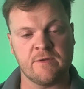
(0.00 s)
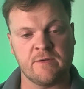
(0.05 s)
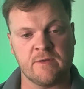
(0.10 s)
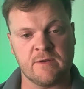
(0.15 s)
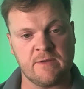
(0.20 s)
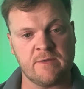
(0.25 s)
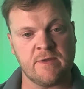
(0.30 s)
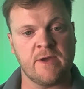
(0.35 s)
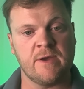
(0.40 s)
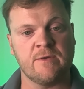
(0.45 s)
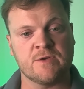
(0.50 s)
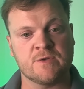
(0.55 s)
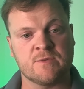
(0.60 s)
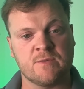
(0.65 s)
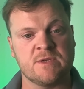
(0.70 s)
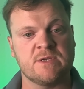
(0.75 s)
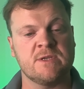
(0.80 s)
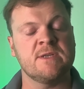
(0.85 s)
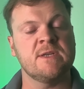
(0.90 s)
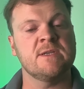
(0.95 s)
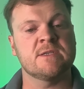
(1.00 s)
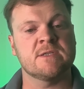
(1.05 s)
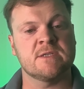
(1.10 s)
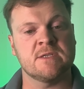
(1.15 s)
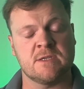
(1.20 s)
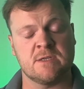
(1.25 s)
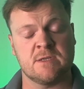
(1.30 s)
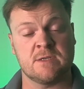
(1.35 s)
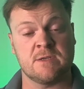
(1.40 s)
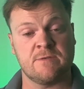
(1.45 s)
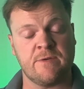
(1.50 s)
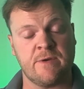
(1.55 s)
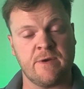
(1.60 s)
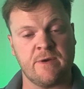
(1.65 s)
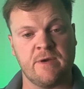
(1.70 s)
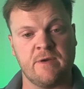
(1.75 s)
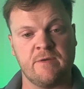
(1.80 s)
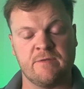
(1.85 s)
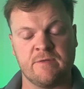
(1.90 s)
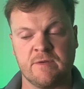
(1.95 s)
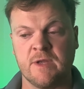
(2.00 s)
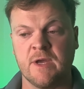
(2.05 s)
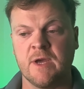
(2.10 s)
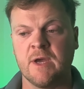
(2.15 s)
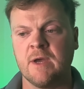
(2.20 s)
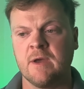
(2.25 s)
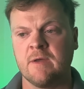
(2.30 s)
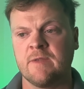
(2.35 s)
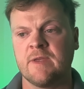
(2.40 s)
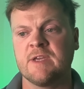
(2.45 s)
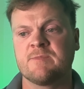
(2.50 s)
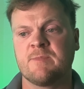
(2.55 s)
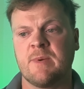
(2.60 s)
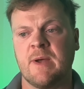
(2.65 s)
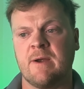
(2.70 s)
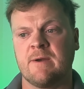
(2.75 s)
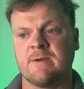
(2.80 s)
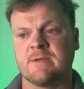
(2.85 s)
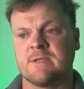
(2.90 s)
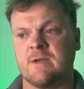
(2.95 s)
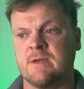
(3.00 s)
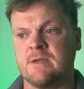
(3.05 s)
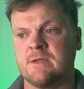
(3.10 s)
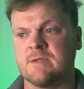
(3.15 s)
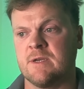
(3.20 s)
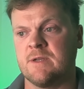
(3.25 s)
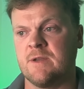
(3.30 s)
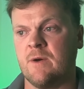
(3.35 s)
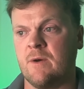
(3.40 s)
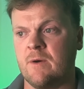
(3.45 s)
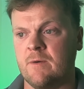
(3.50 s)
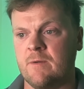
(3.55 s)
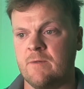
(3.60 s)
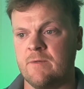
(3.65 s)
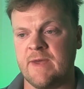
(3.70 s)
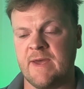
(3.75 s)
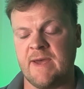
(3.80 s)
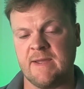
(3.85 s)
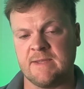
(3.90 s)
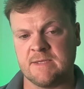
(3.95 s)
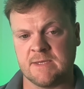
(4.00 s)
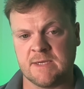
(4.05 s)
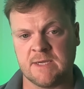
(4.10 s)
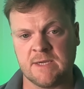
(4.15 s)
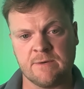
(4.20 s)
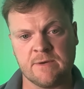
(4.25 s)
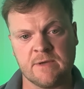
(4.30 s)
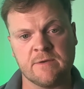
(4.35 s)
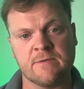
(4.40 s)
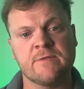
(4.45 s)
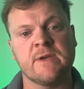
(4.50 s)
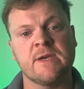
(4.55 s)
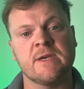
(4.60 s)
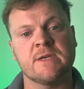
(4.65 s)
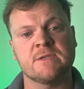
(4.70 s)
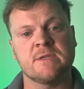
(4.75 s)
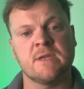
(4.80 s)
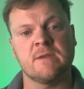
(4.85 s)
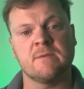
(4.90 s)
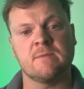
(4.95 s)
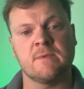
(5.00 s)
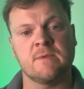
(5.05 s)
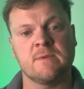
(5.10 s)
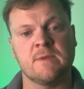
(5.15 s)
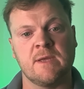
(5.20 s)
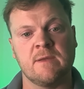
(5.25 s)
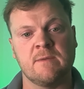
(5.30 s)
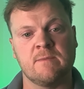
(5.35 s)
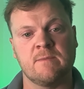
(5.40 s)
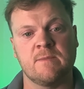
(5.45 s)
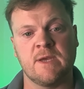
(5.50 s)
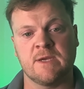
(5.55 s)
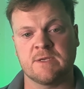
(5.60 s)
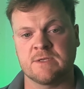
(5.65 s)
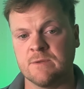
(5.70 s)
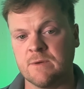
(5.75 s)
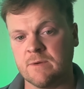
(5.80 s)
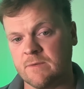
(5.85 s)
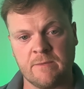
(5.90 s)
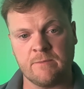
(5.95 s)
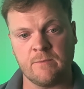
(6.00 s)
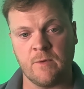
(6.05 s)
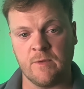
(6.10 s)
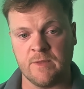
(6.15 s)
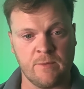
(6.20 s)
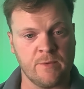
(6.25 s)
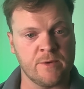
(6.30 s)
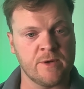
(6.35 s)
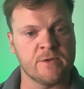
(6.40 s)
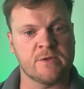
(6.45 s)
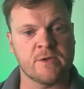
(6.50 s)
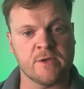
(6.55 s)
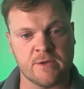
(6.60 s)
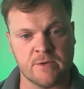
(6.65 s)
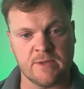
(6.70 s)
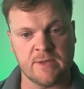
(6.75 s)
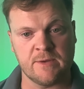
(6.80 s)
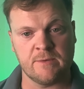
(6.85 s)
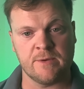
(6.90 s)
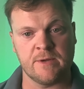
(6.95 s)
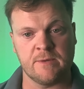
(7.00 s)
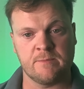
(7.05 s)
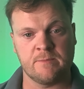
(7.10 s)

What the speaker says: another host which it needs to survive. And these parasites are not there to kill your fish. That's not what they want to do. They want to